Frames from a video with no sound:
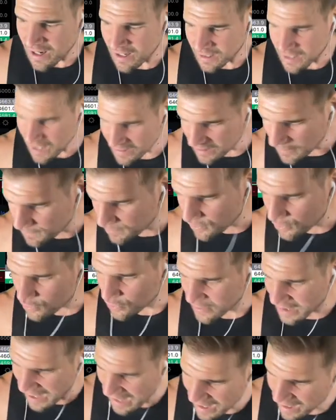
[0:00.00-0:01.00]
Got the blue
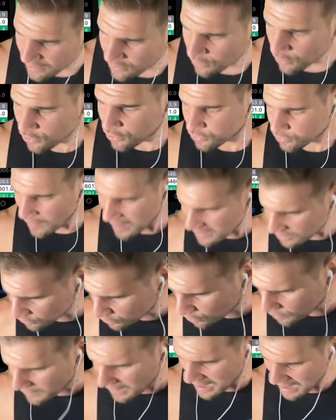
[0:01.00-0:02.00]
candles right
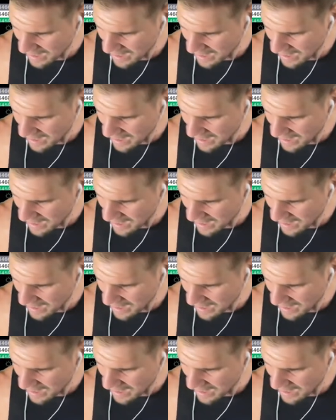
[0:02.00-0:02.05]
into my